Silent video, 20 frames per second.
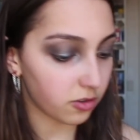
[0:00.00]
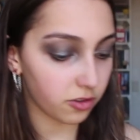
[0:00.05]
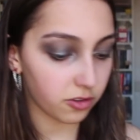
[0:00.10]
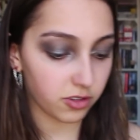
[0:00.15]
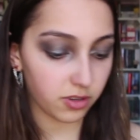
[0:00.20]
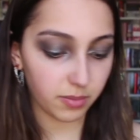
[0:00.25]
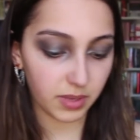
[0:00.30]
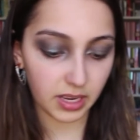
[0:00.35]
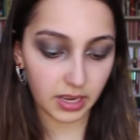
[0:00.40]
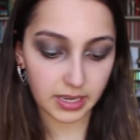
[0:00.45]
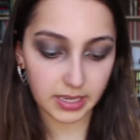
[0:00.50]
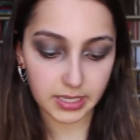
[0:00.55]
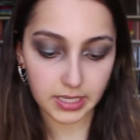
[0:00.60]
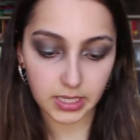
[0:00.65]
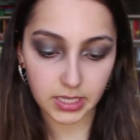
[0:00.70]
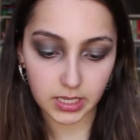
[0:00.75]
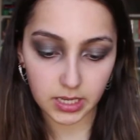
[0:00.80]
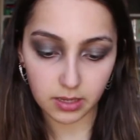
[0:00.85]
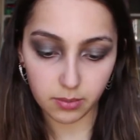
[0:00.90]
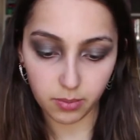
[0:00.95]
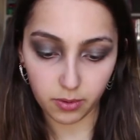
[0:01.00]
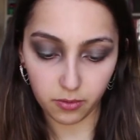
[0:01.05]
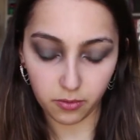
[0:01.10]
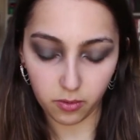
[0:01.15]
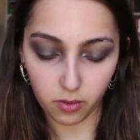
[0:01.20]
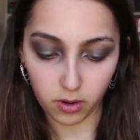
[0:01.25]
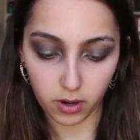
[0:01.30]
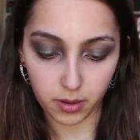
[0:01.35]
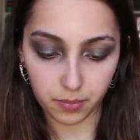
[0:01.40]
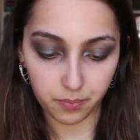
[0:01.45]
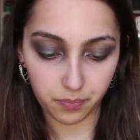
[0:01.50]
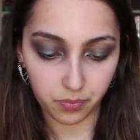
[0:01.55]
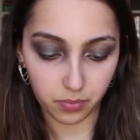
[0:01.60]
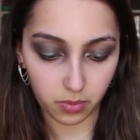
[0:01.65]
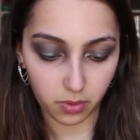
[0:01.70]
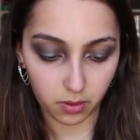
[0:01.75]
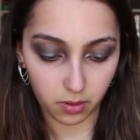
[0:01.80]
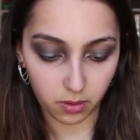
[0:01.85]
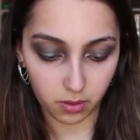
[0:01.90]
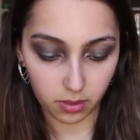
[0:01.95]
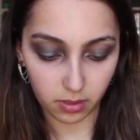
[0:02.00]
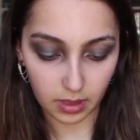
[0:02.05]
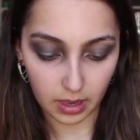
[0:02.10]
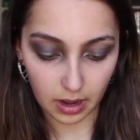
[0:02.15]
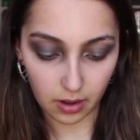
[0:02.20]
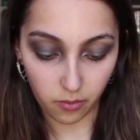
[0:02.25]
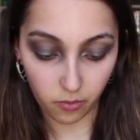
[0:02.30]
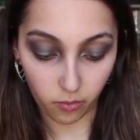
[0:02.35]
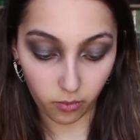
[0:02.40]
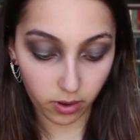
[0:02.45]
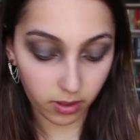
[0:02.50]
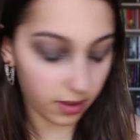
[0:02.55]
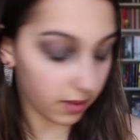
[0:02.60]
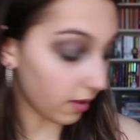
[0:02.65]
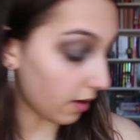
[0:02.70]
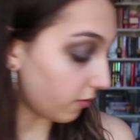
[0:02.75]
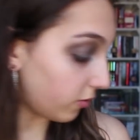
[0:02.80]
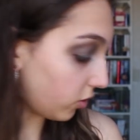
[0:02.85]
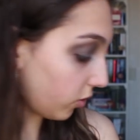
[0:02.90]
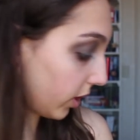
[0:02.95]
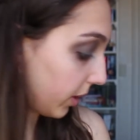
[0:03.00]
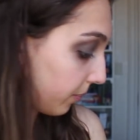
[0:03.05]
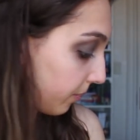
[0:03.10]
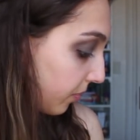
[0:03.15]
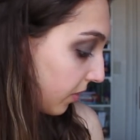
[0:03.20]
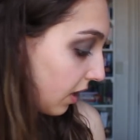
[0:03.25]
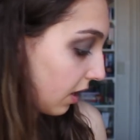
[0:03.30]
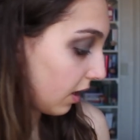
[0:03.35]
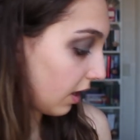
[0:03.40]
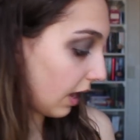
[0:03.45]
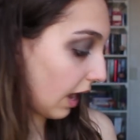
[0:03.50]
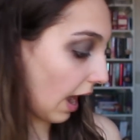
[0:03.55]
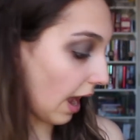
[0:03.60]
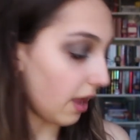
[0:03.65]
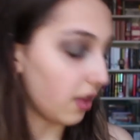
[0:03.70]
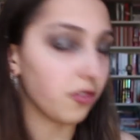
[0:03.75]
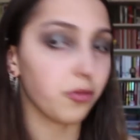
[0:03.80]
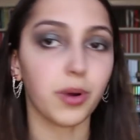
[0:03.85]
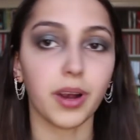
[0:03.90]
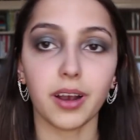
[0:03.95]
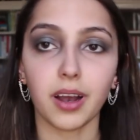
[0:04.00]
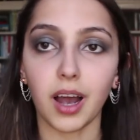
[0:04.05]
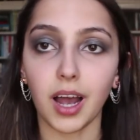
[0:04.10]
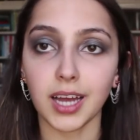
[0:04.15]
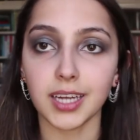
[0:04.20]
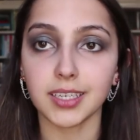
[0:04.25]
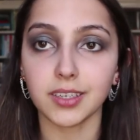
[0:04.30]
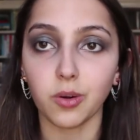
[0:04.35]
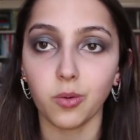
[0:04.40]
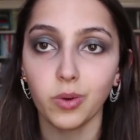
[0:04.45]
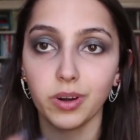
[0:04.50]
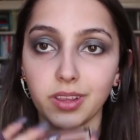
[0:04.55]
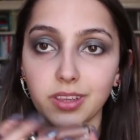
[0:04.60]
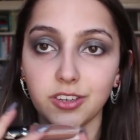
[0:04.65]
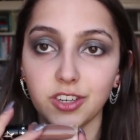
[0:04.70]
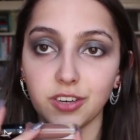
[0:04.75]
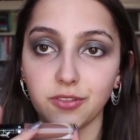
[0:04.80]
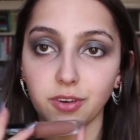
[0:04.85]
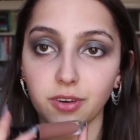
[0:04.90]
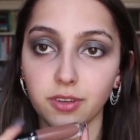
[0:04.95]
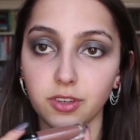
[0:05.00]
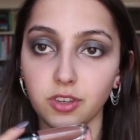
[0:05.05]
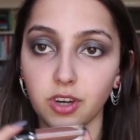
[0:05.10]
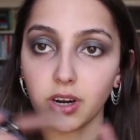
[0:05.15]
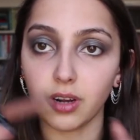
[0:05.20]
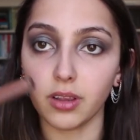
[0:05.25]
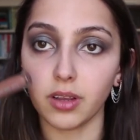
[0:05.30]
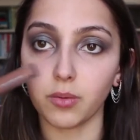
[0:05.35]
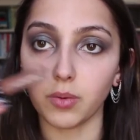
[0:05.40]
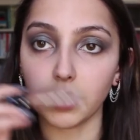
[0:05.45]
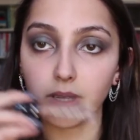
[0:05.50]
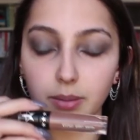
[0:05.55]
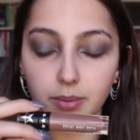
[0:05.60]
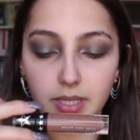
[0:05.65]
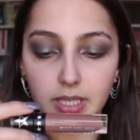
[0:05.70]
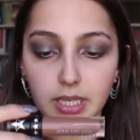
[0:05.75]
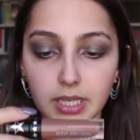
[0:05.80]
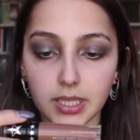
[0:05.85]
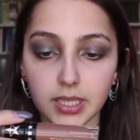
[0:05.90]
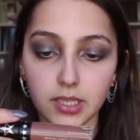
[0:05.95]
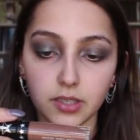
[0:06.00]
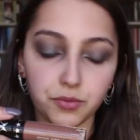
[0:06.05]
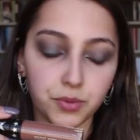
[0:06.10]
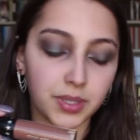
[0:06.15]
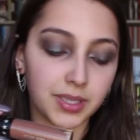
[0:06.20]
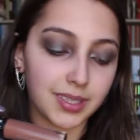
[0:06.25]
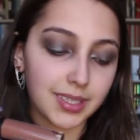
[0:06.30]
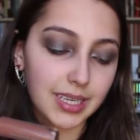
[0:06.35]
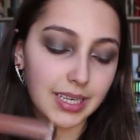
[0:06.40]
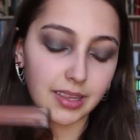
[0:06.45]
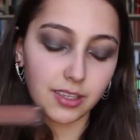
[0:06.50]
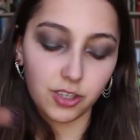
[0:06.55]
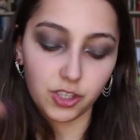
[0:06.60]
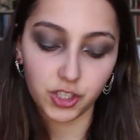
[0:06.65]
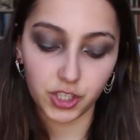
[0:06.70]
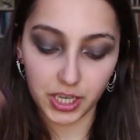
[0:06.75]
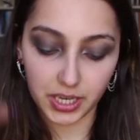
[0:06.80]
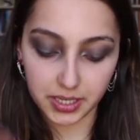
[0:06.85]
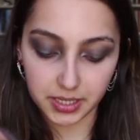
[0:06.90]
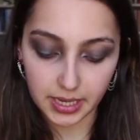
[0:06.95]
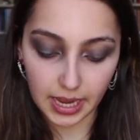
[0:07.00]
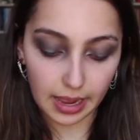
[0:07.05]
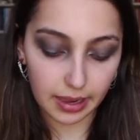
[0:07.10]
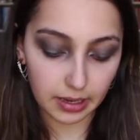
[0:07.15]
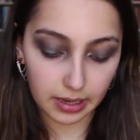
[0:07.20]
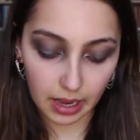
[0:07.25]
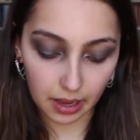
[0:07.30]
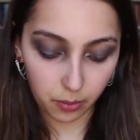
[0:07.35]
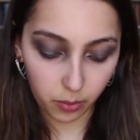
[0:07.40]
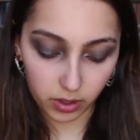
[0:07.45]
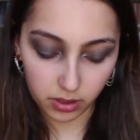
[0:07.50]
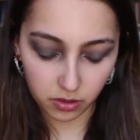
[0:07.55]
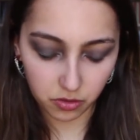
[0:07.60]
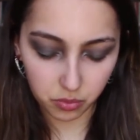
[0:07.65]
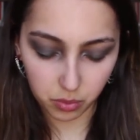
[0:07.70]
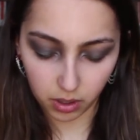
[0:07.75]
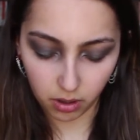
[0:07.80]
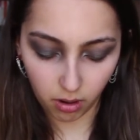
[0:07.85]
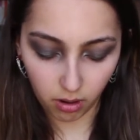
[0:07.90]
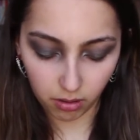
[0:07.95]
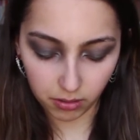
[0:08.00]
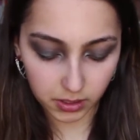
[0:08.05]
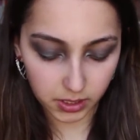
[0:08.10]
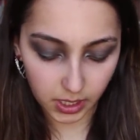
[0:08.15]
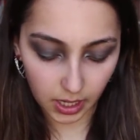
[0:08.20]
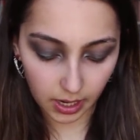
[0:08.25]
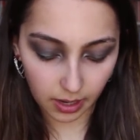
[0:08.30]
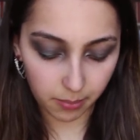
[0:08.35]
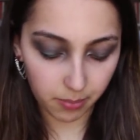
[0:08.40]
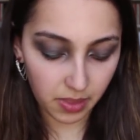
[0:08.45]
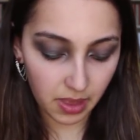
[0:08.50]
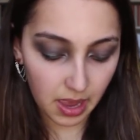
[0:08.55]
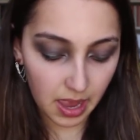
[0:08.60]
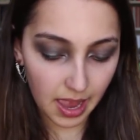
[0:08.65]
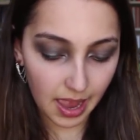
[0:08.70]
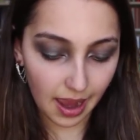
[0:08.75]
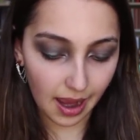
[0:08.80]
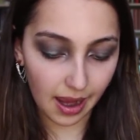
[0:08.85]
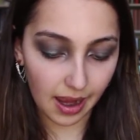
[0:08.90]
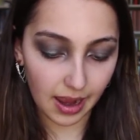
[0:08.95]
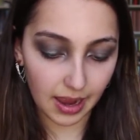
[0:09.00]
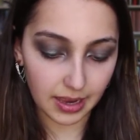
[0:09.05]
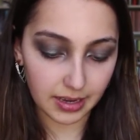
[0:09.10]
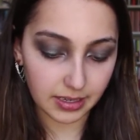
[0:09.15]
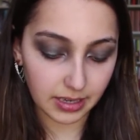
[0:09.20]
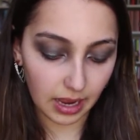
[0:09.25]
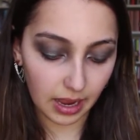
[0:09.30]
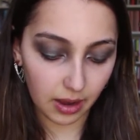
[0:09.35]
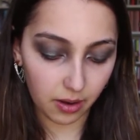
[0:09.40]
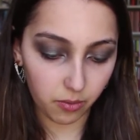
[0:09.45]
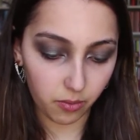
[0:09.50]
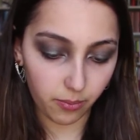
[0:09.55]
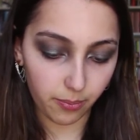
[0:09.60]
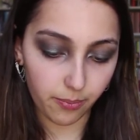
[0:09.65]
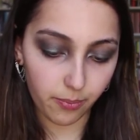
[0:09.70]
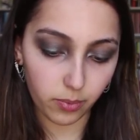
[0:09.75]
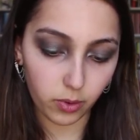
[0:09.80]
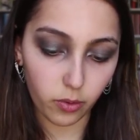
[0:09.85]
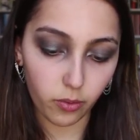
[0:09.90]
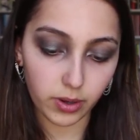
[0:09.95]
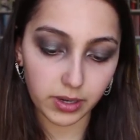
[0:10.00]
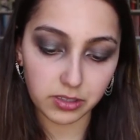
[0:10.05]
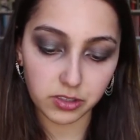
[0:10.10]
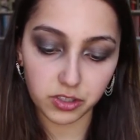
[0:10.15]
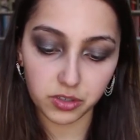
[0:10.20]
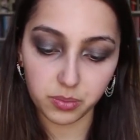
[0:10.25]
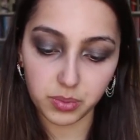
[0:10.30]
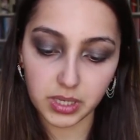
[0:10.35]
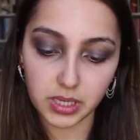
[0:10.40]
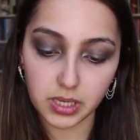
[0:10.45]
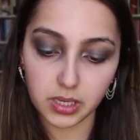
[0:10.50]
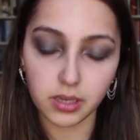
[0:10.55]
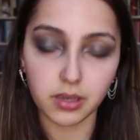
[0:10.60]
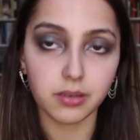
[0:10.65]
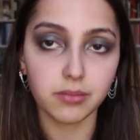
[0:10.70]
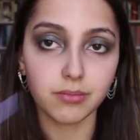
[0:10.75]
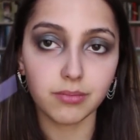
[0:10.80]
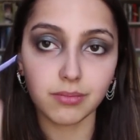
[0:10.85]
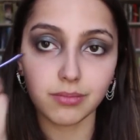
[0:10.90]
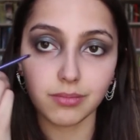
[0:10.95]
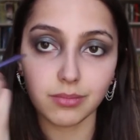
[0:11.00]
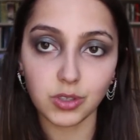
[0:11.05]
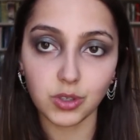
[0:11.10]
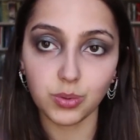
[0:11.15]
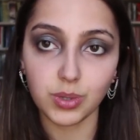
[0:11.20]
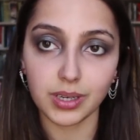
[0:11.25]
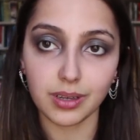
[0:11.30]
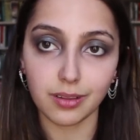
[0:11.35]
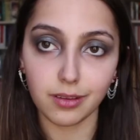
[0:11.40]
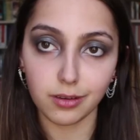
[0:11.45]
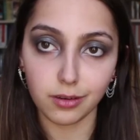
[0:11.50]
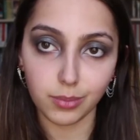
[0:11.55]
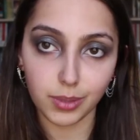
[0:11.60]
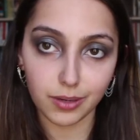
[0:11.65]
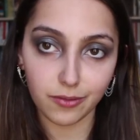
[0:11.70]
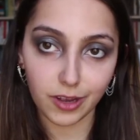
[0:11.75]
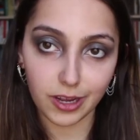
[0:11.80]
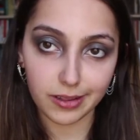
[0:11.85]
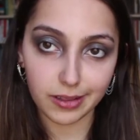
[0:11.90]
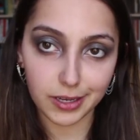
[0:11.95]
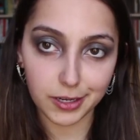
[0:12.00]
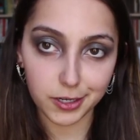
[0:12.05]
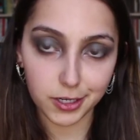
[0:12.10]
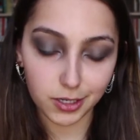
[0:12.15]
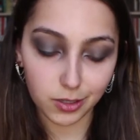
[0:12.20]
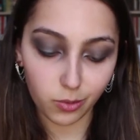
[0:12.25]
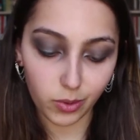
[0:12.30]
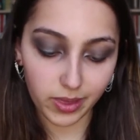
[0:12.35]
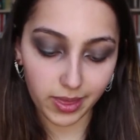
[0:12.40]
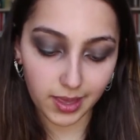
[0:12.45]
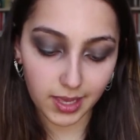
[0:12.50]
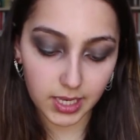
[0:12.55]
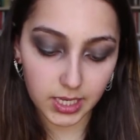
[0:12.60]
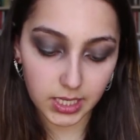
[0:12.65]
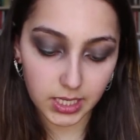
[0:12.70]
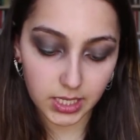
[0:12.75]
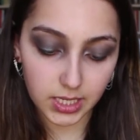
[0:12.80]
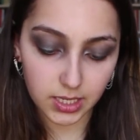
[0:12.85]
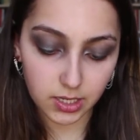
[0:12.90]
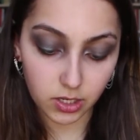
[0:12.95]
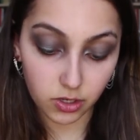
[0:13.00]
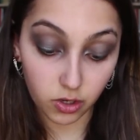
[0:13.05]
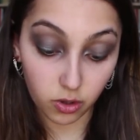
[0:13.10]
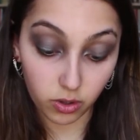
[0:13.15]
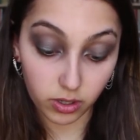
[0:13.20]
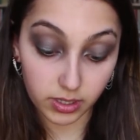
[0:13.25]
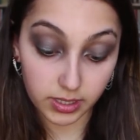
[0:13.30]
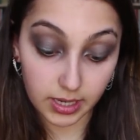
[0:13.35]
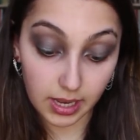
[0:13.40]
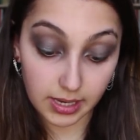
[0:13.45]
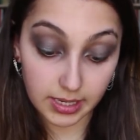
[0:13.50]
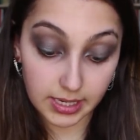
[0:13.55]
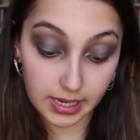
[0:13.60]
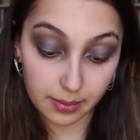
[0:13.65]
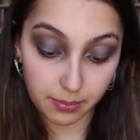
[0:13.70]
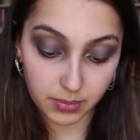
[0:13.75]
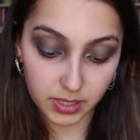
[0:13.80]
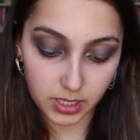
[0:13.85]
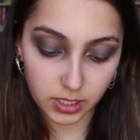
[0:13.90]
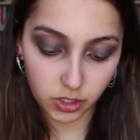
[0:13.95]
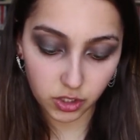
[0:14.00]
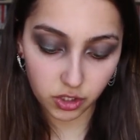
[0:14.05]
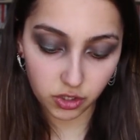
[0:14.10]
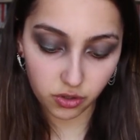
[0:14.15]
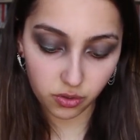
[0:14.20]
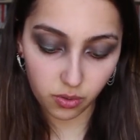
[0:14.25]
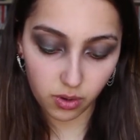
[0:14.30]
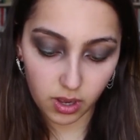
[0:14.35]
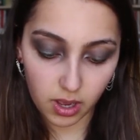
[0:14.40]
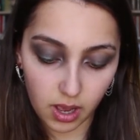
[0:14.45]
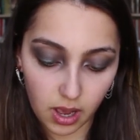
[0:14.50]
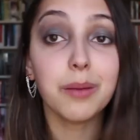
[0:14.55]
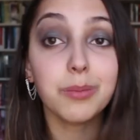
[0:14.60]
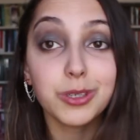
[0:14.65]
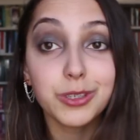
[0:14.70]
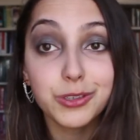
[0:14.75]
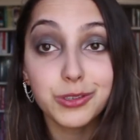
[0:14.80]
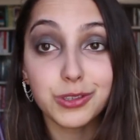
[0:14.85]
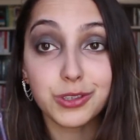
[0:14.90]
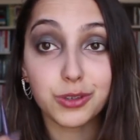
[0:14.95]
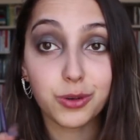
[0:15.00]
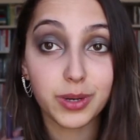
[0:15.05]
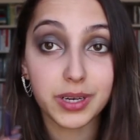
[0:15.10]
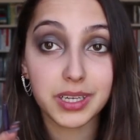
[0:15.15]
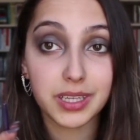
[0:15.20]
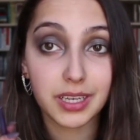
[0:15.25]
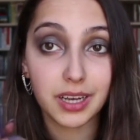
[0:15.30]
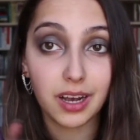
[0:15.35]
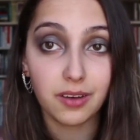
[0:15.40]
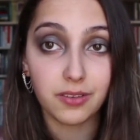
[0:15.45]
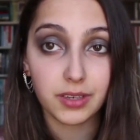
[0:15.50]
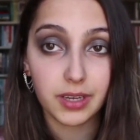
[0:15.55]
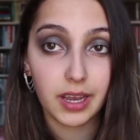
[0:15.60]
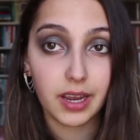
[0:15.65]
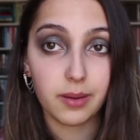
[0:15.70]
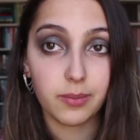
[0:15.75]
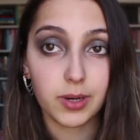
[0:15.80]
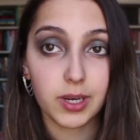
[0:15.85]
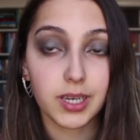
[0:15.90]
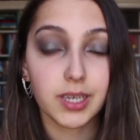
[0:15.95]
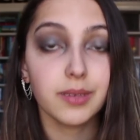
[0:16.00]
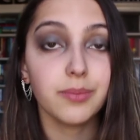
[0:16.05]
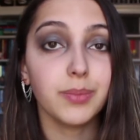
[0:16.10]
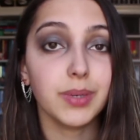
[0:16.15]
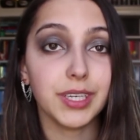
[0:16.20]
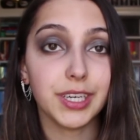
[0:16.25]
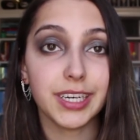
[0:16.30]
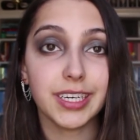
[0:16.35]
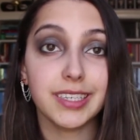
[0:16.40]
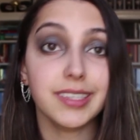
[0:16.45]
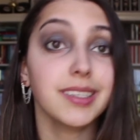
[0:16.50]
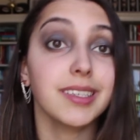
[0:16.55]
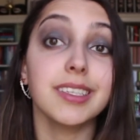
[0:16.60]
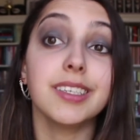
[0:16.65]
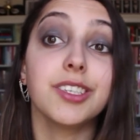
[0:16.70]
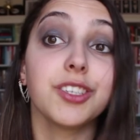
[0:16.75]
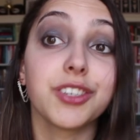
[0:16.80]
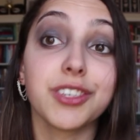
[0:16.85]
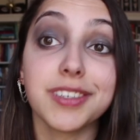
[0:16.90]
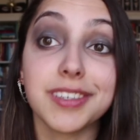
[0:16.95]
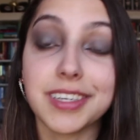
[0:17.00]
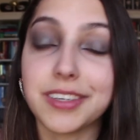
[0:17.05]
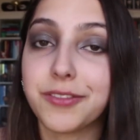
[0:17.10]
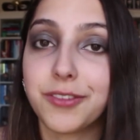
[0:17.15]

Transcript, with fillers: so there's something I did before that I really love doing. And it's where I got one of the Jeffree Star Liquid Lipsticks. This one's in the shade Daddy. I wear this one all the time. And I'm going to be doing a little bit of eyeliner with it or attempting to. I'm gonna do this quickly off a of camera because this is gonna take